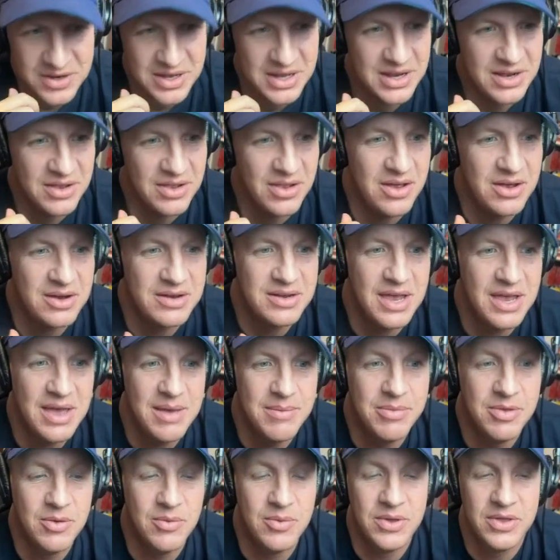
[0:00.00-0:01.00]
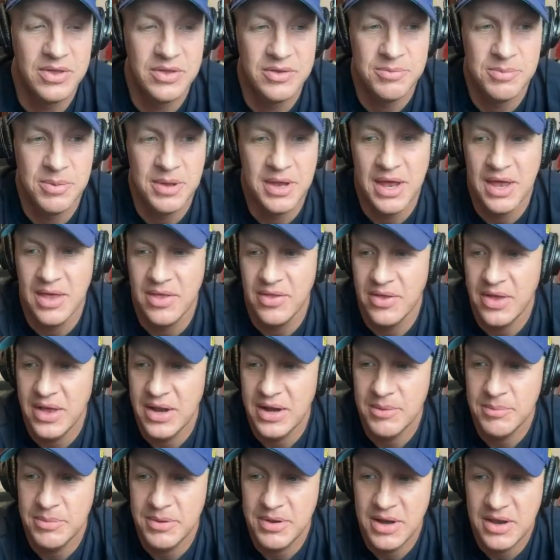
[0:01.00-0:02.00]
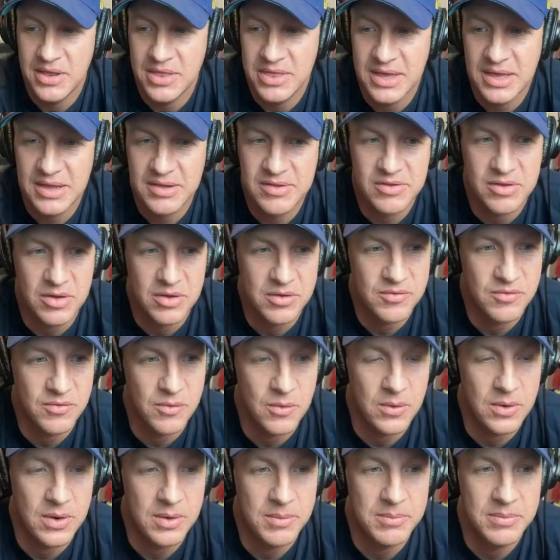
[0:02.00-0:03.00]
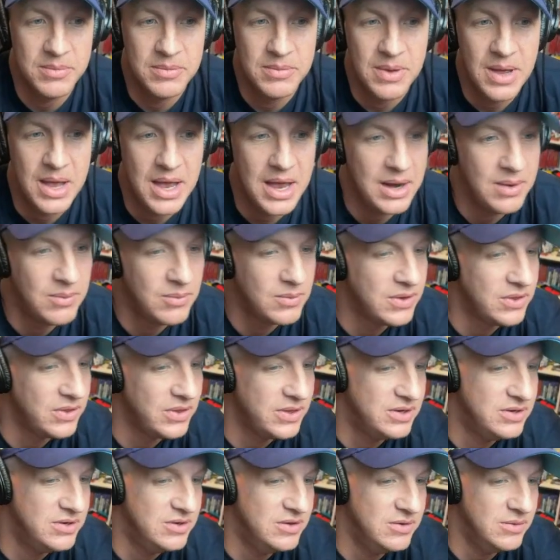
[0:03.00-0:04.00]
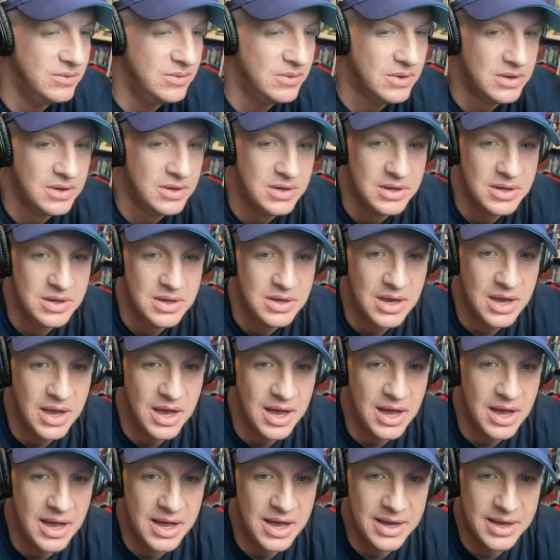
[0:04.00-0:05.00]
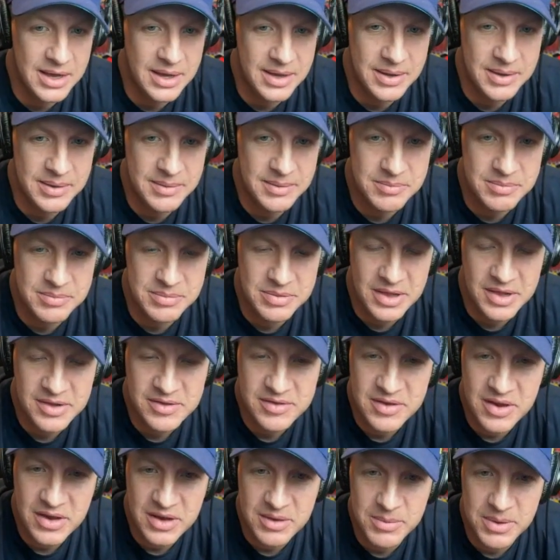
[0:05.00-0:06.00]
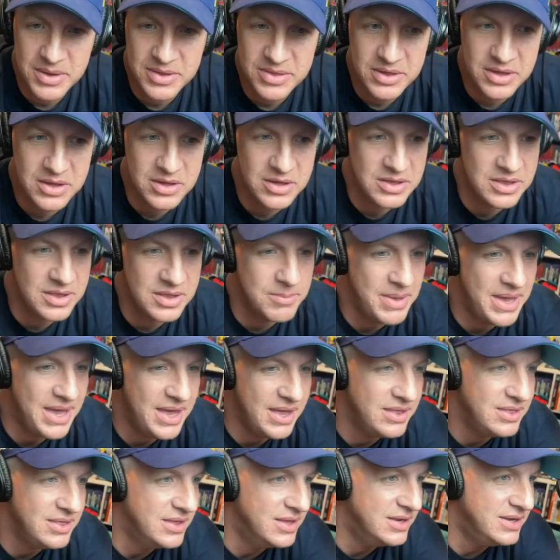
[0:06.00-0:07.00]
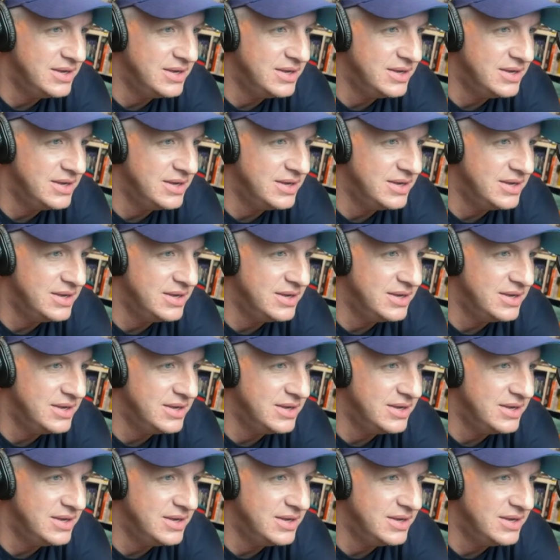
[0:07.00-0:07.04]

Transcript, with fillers: in a long time that Willie's been out of the lineup, and I think it's good for him. I really do. Let's talk about the good, the bad, and the